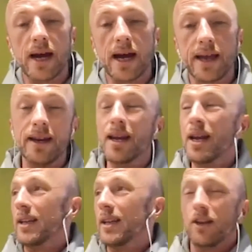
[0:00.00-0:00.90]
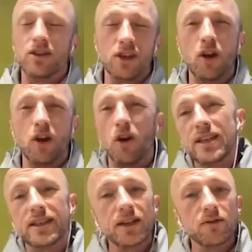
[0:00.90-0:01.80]
And then there's a lot of
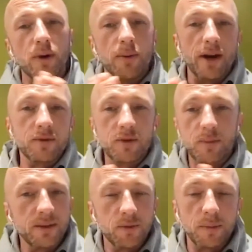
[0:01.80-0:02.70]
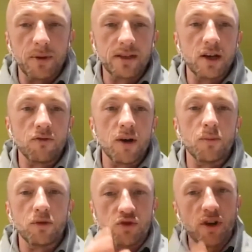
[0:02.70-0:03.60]
these deals where when I'm speaking with people, it's like, right,
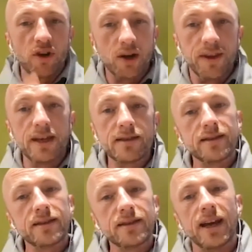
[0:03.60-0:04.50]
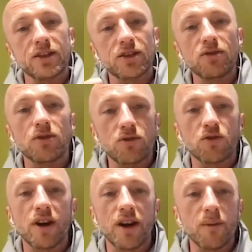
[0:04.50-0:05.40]
we'll try it on this, And as soon as you
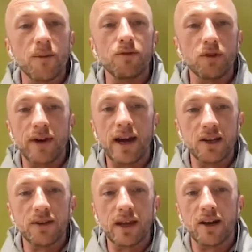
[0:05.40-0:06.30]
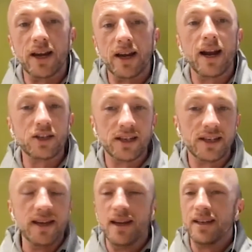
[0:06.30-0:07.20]
try and prove your value, they're like, oh,
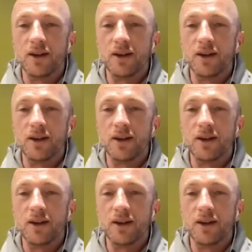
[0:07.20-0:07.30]
actually,